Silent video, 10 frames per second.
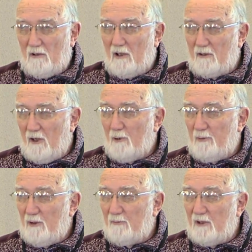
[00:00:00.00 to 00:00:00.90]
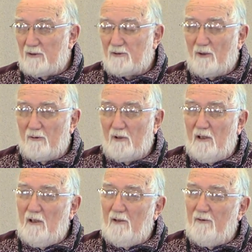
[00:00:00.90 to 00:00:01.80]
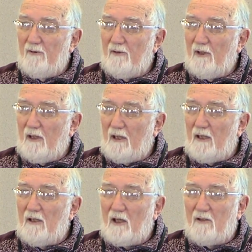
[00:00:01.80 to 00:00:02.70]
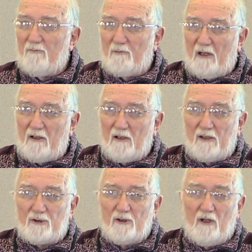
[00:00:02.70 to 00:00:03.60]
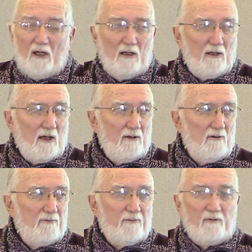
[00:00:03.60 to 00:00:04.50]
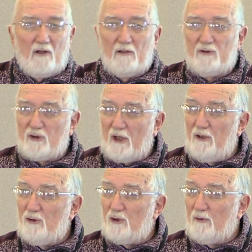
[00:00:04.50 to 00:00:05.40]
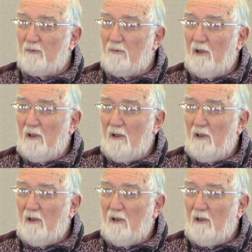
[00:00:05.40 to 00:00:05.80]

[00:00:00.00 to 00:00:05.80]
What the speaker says: on Airbnb. So any kind of regulation, any kind of change in